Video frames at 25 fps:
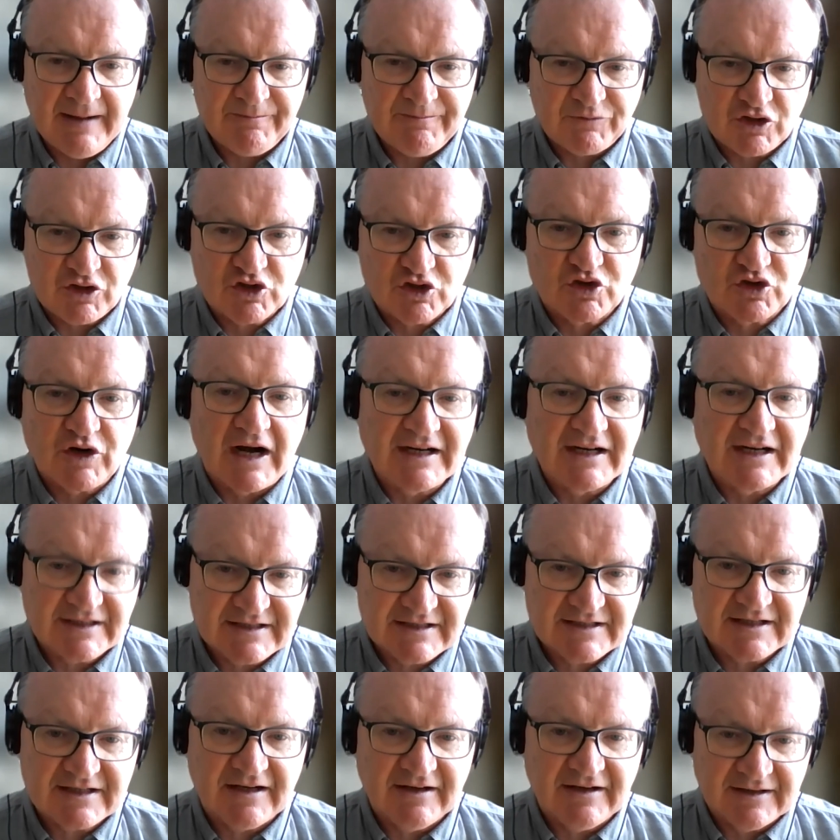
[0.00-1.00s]

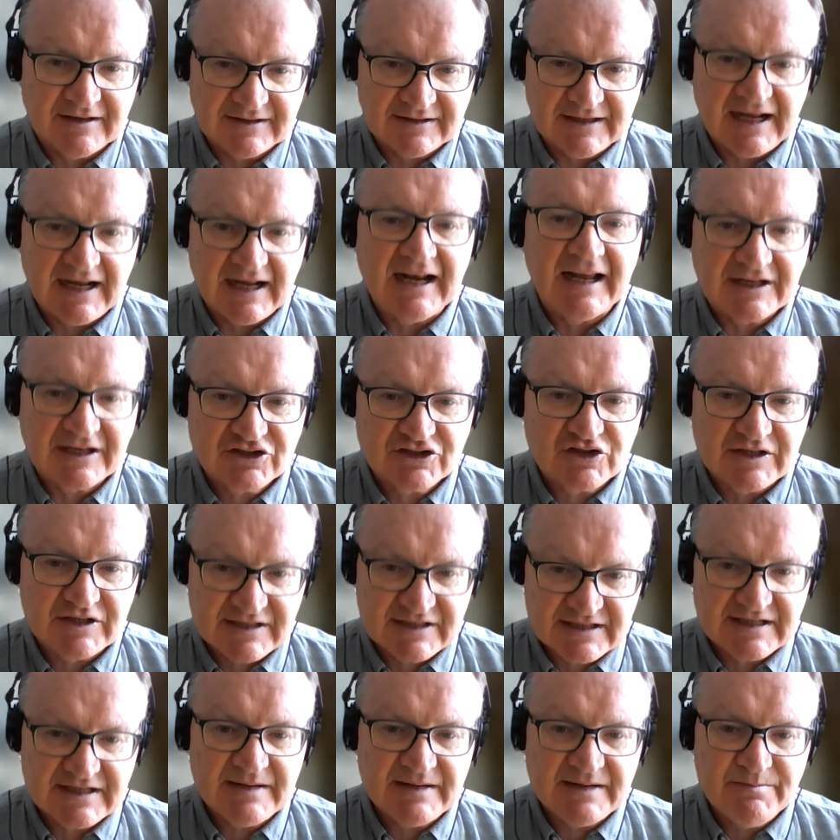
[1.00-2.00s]
credits on
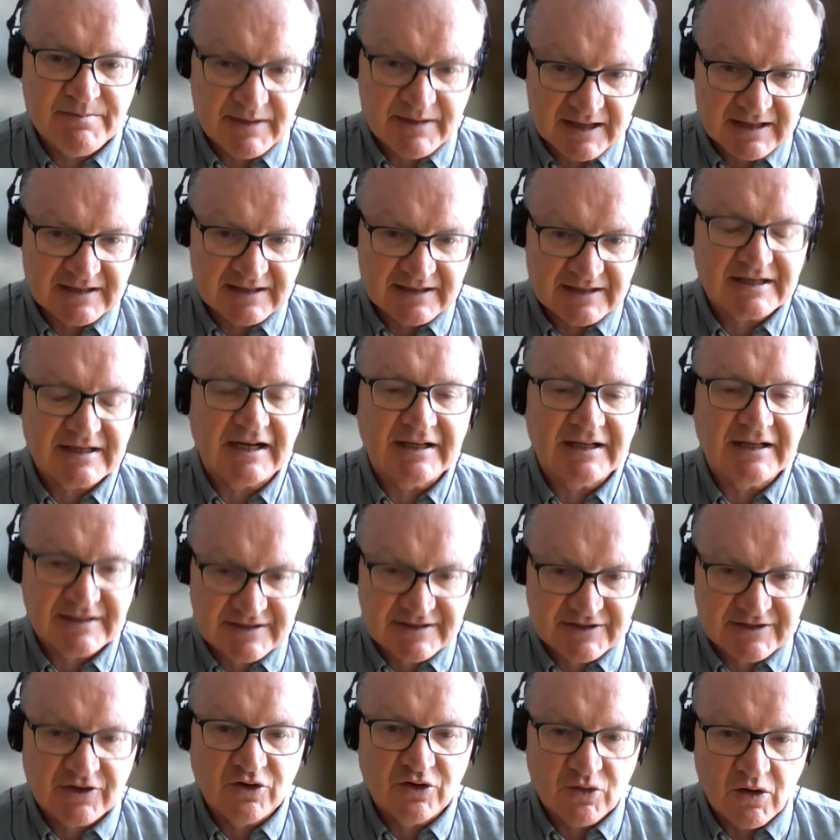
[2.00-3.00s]
electricity bills and
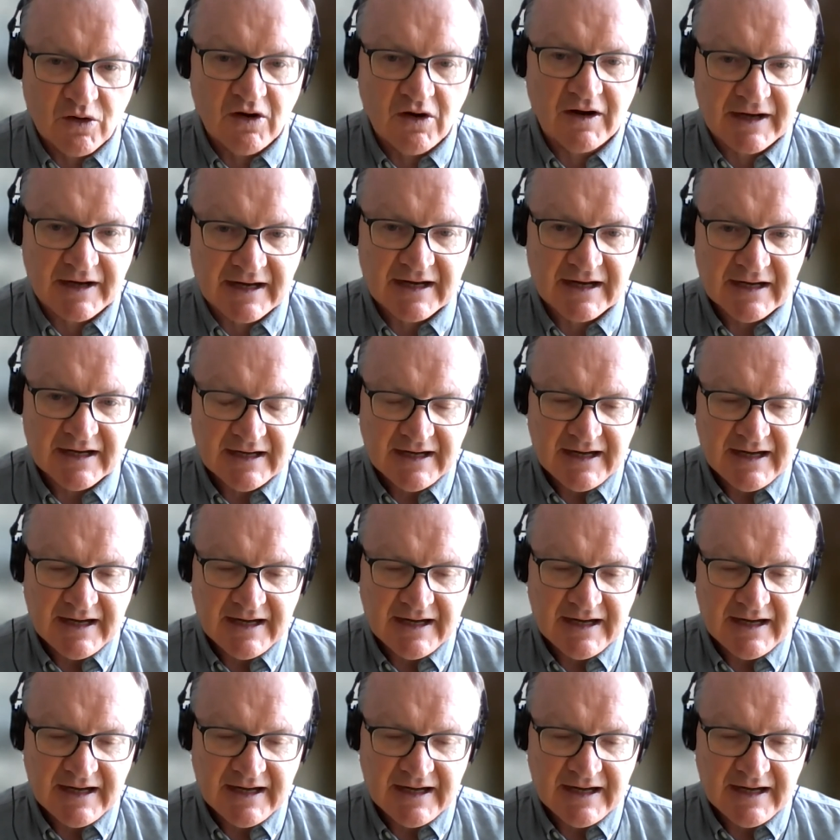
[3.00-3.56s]
so on.